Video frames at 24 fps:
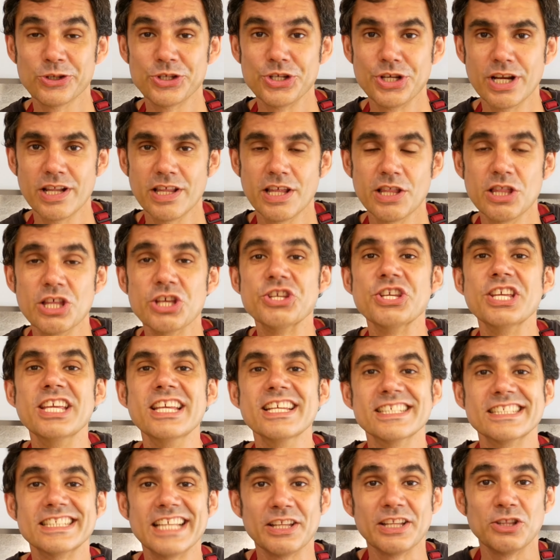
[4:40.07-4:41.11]
ingredients
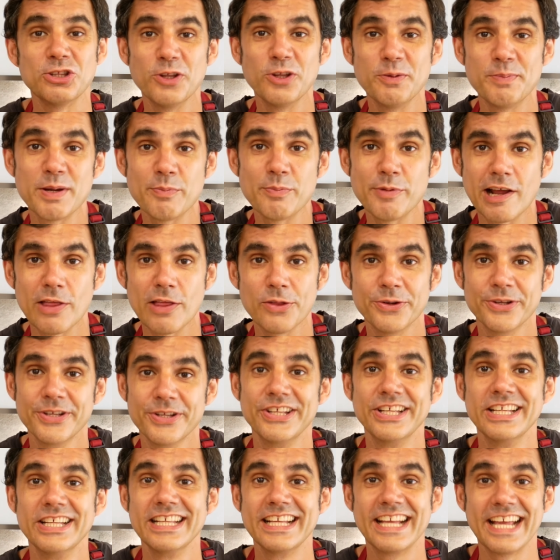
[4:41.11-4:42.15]
and everything is ready,
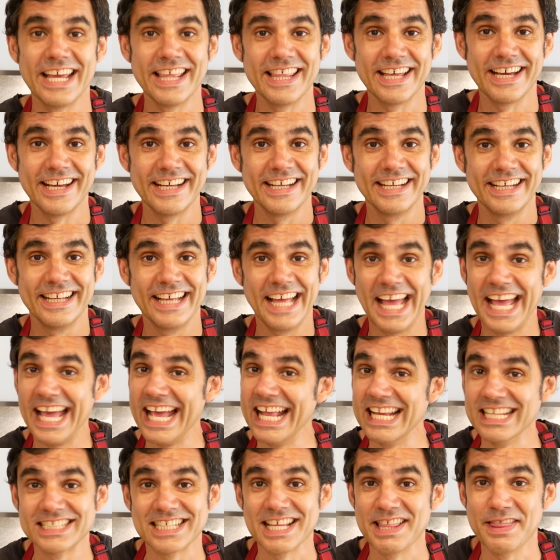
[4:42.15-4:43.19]
all that's left
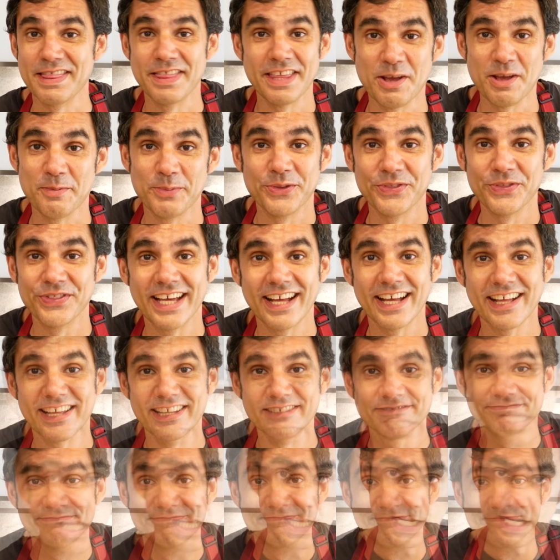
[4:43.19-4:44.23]
is the simple
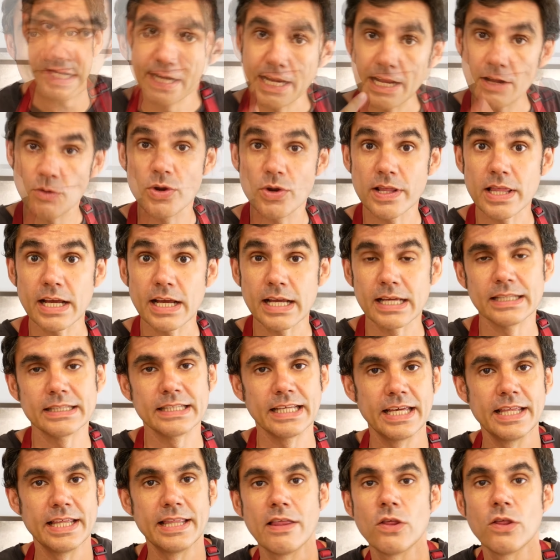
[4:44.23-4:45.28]
assembly. Remember,
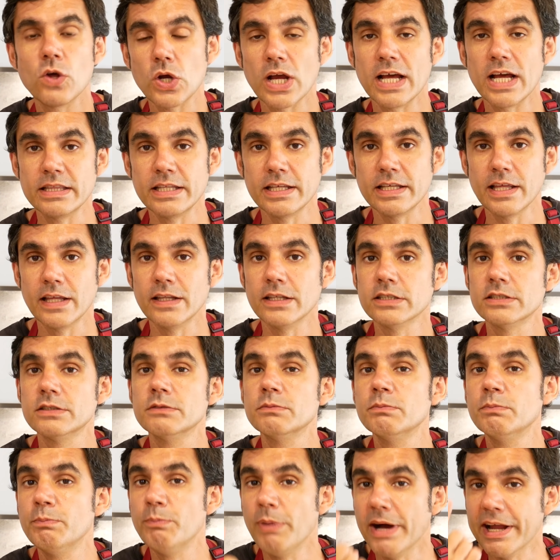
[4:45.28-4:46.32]
I've given you
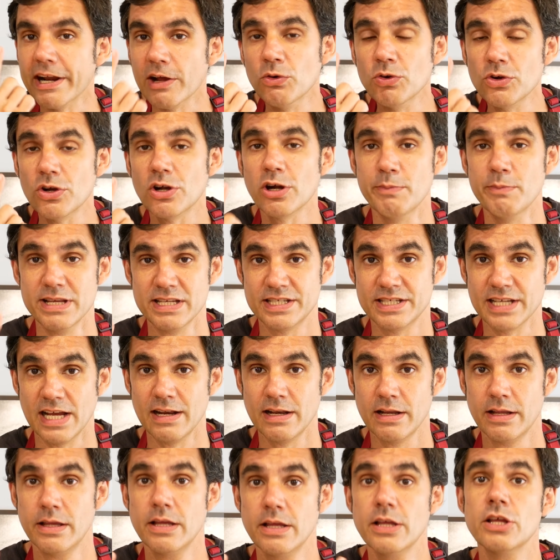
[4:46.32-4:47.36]
quantities for 1 person.
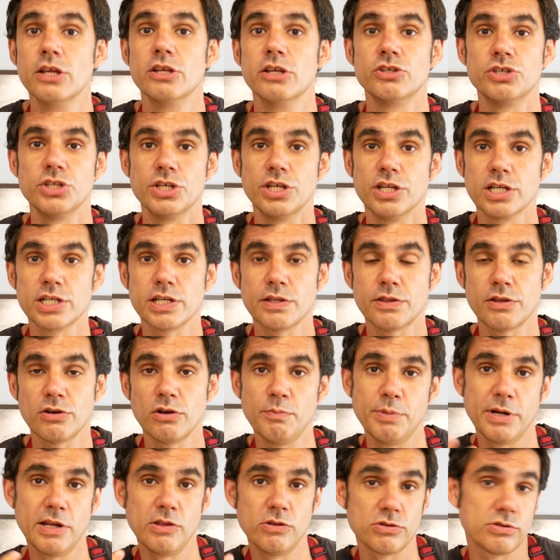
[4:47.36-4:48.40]
To make it for
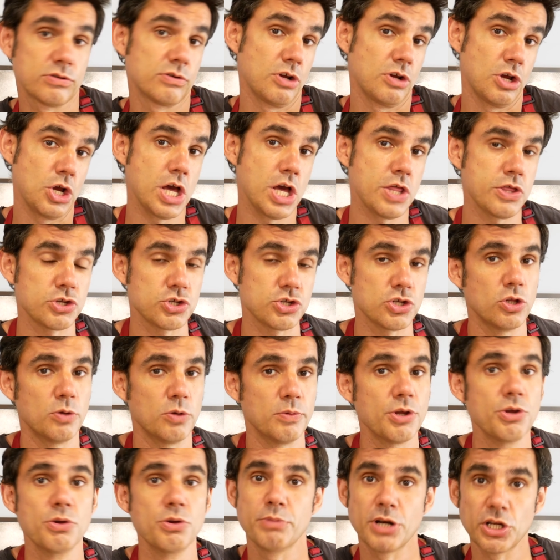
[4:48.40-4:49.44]
2, double it.
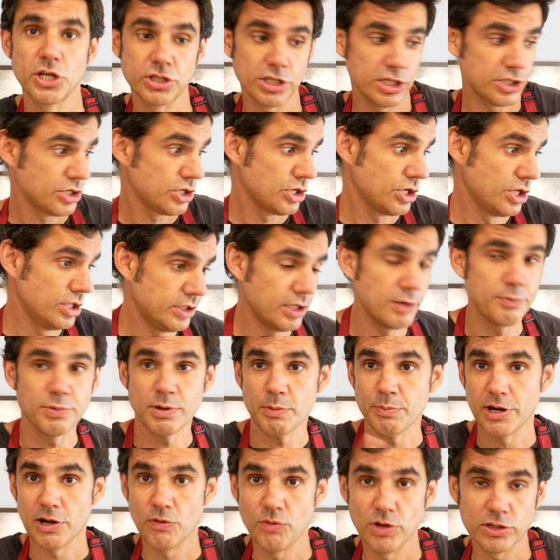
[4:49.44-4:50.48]
For 3,
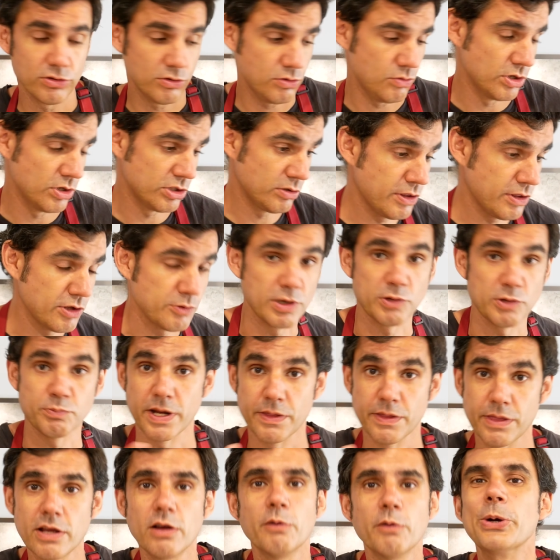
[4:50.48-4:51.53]
triple. For 4,
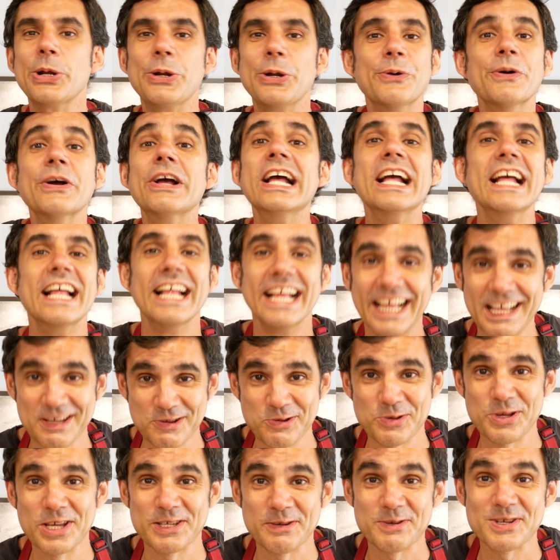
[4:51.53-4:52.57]
quadruple. For 5, you
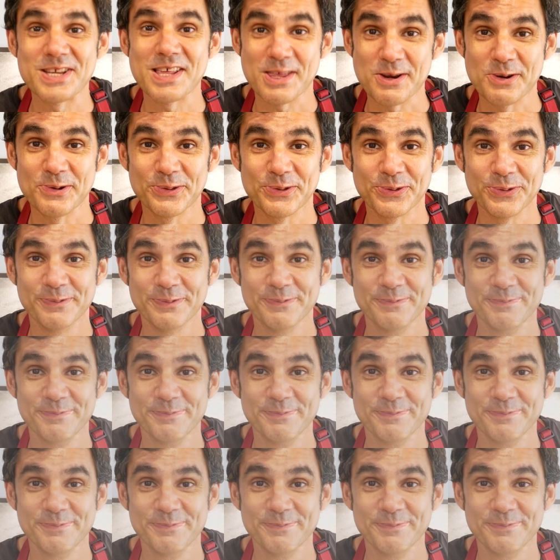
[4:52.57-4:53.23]
get the idea.